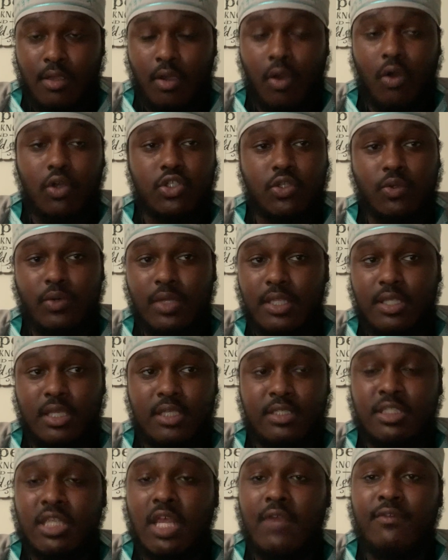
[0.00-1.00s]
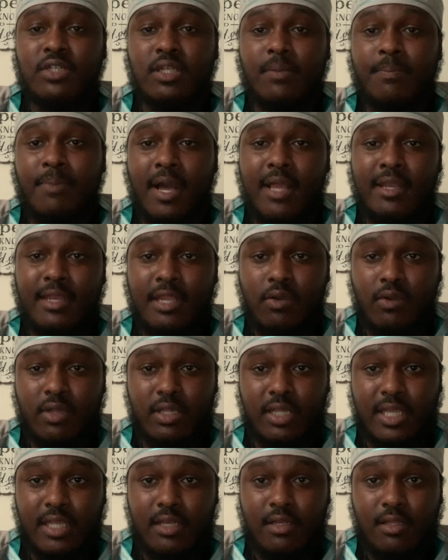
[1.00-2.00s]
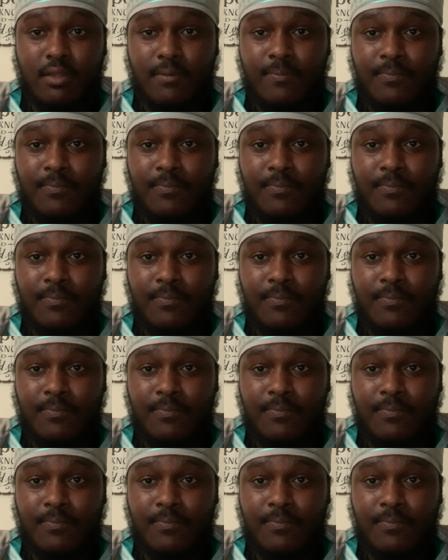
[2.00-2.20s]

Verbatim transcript: Also, it, it severs your pineal gland,